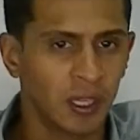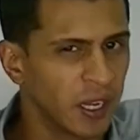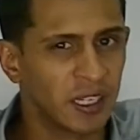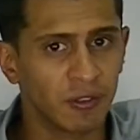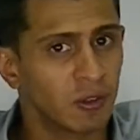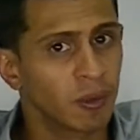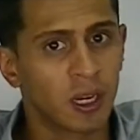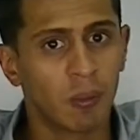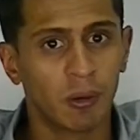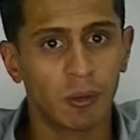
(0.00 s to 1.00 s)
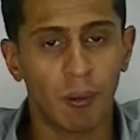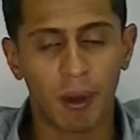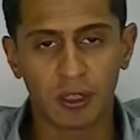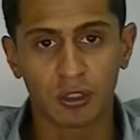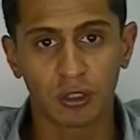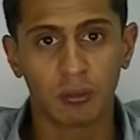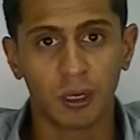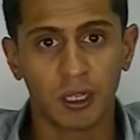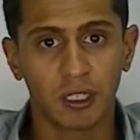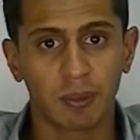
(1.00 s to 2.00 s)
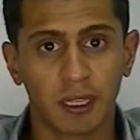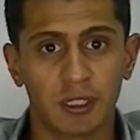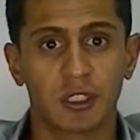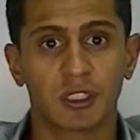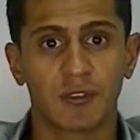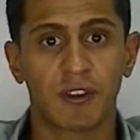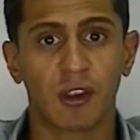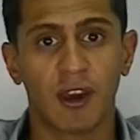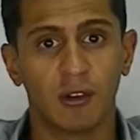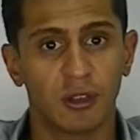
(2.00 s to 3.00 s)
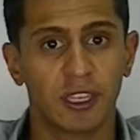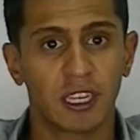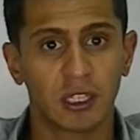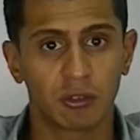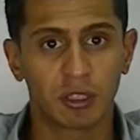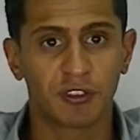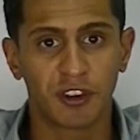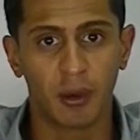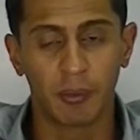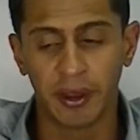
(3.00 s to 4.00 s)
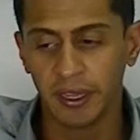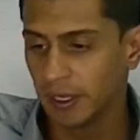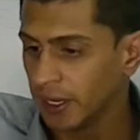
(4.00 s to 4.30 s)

I'd give them a couple more months on the marketplace just to figure out all the kinks with the firmware.